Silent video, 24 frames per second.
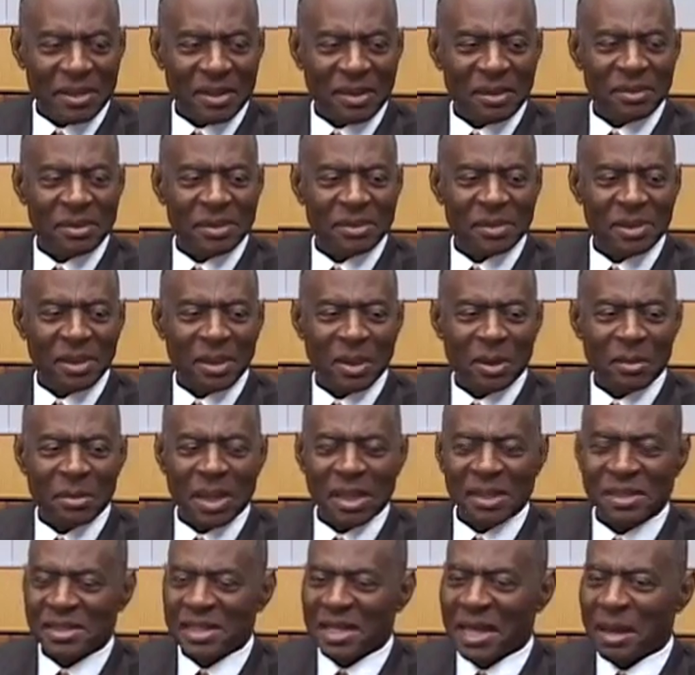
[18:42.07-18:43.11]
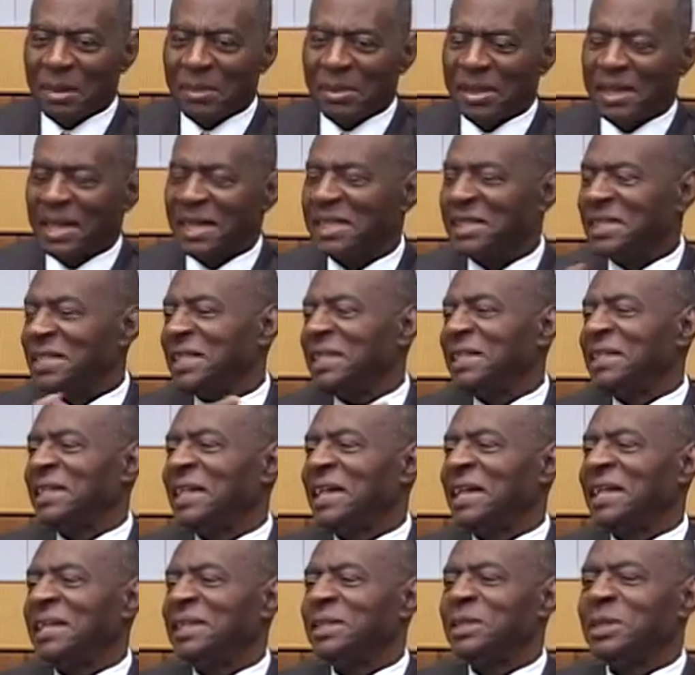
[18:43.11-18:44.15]
It's all about timing.
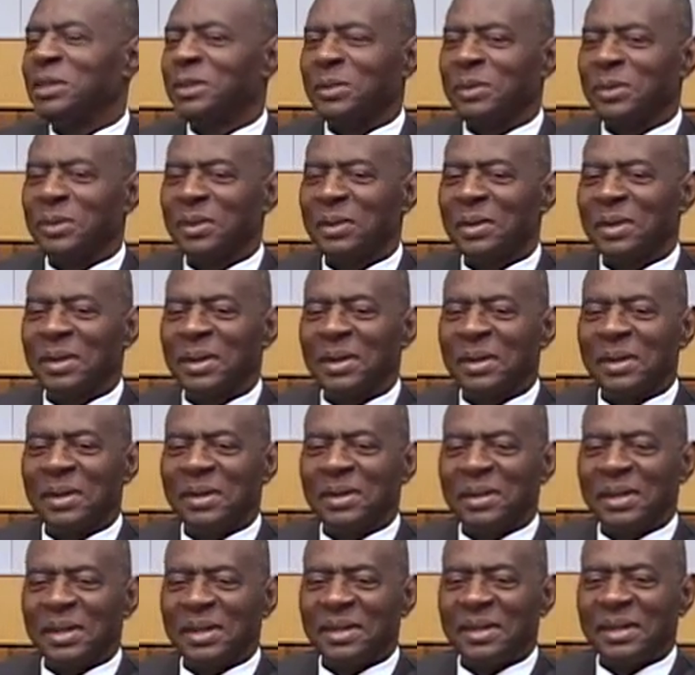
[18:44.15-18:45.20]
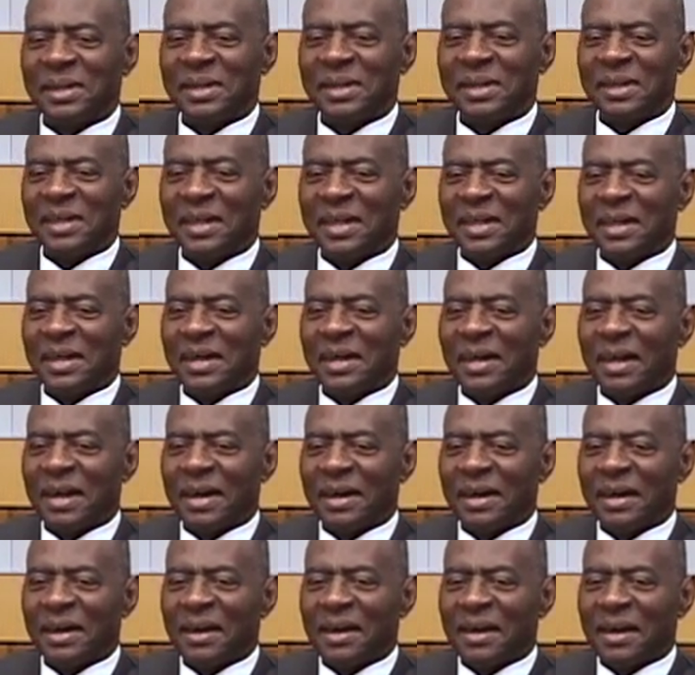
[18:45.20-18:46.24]
1992, and
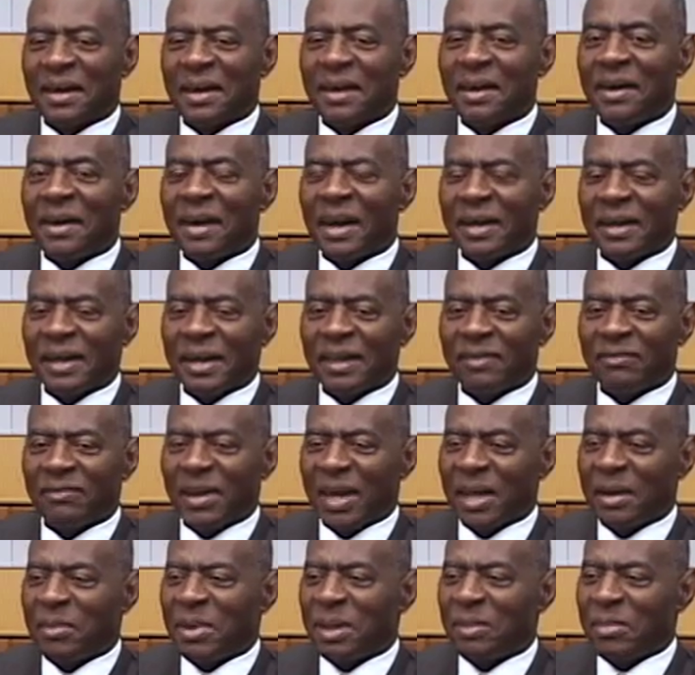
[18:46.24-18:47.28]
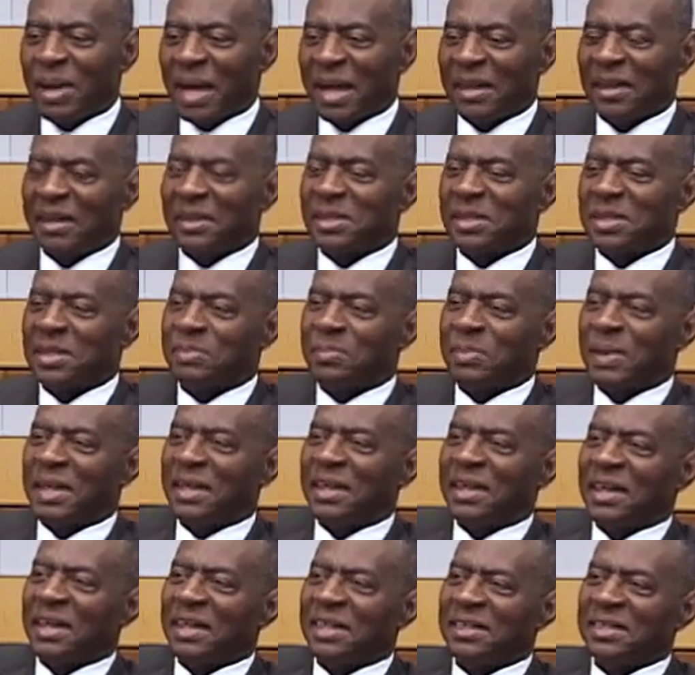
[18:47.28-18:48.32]
they invited me back here to speak
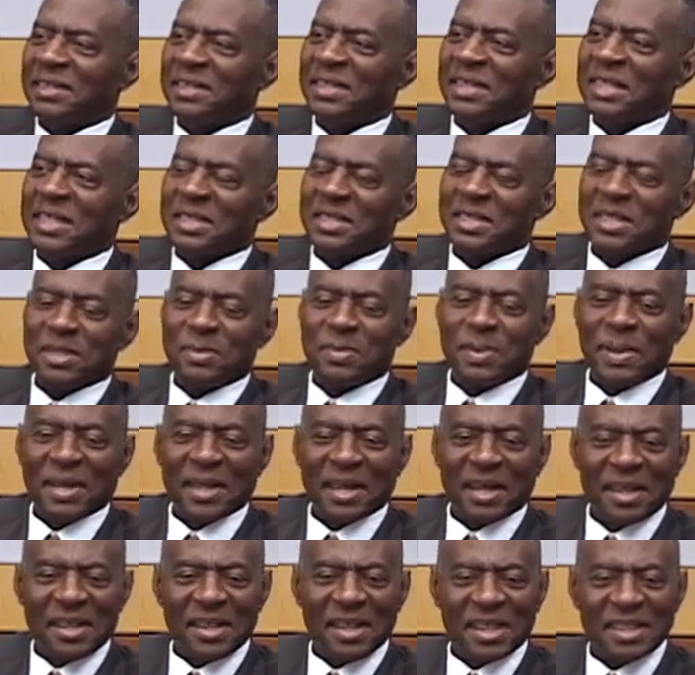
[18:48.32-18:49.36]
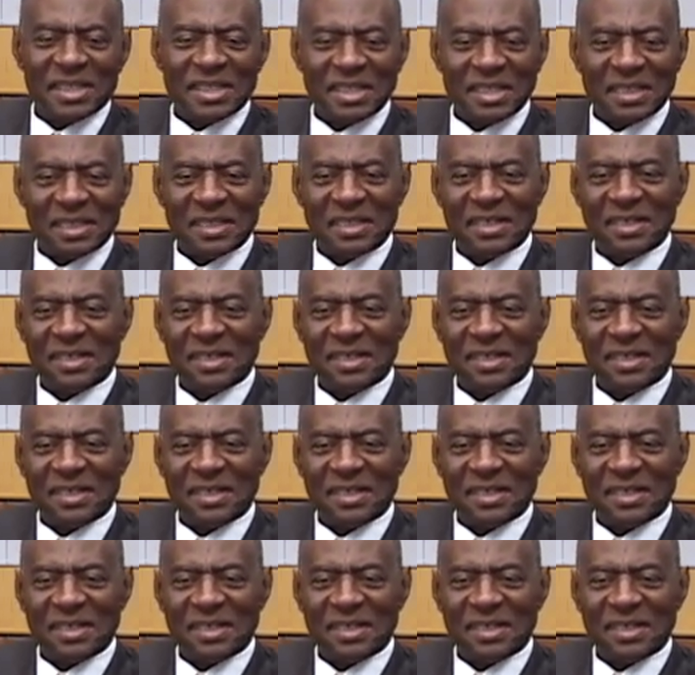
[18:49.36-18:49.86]
at a luncheon.